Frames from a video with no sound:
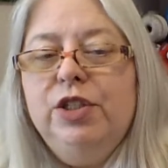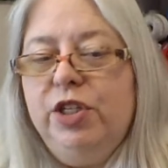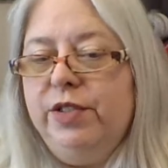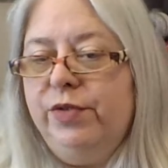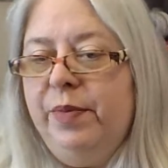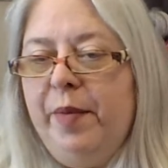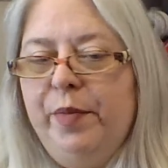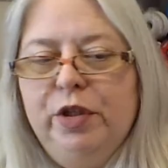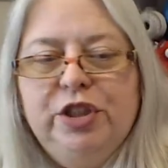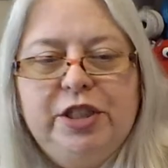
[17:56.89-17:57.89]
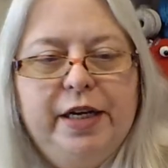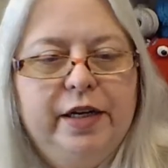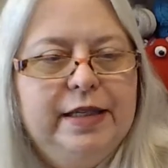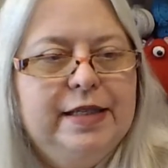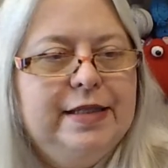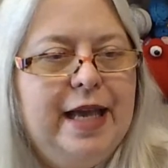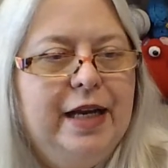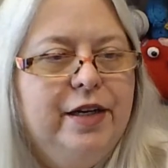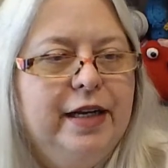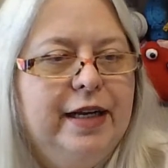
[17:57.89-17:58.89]
Just remember, sharing is
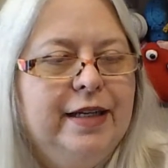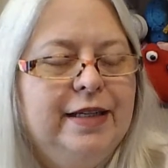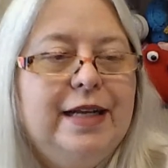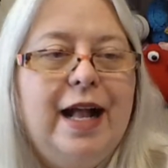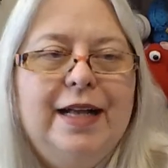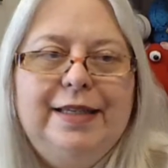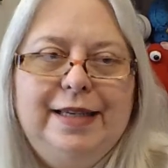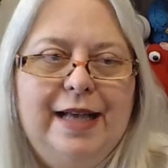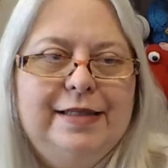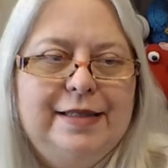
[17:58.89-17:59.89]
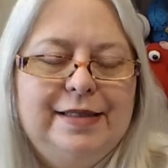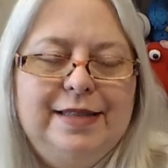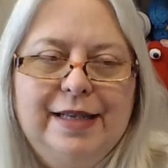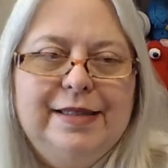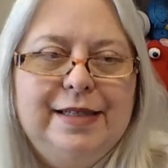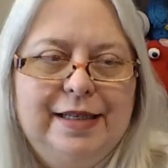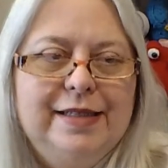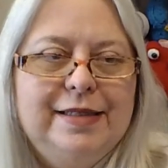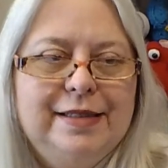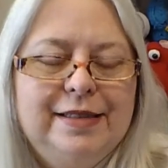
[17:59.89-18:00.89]
caring. Yes, yes, it
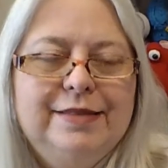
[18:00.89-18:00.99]
is.